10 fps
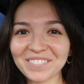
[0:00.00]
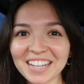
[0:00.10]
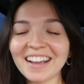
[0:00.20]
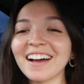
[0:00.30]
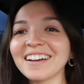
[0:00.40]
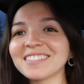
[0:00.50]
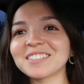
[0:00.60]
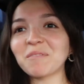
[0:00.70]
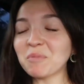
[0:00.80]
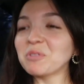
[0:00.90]

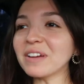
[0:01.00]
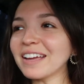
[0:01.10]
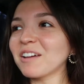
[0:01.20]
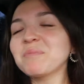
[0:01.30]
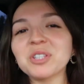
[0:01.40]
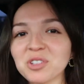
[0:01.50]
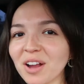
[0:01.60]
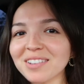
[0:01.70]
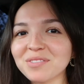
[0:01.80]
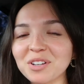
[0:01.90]
because moving can be
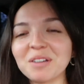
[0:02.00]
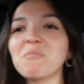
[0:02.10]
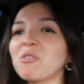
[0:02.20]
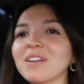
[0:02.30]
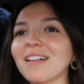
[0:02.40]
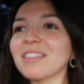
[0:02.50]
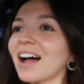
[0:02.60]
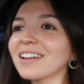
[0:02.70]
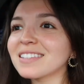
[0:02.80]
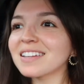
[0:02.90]
stressful and moving a
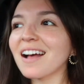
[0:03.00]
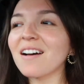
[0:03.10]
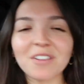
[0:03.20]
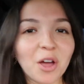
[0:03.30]
lot of stuff.